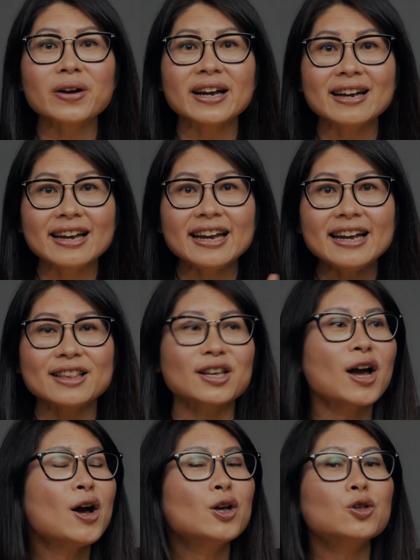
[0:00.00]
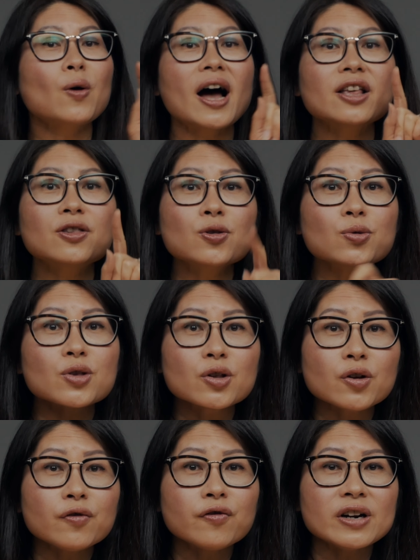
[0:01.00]
Eat. So as soon as
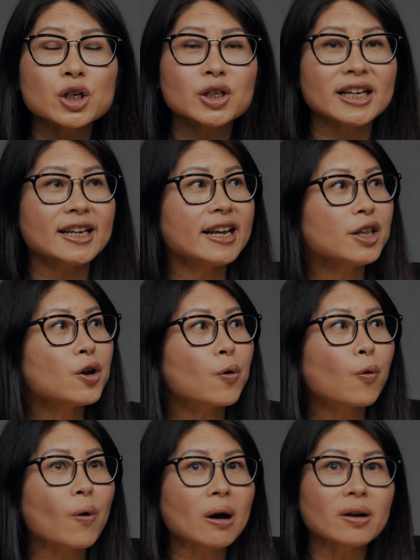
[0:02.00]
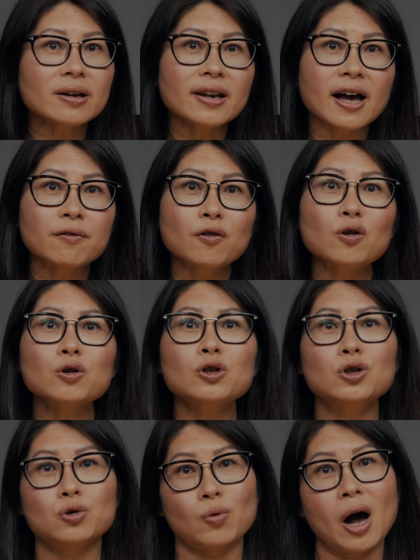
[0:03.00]
you finish eating, your ghrelin level
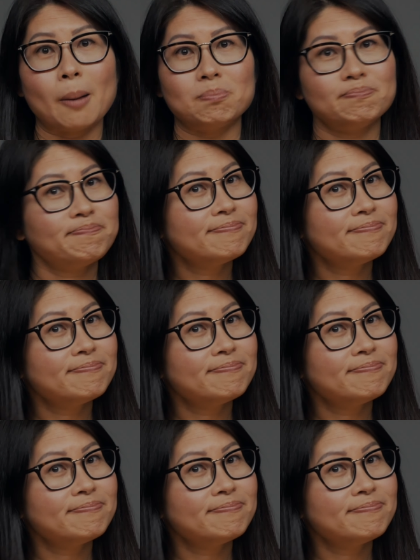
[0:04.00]
drops.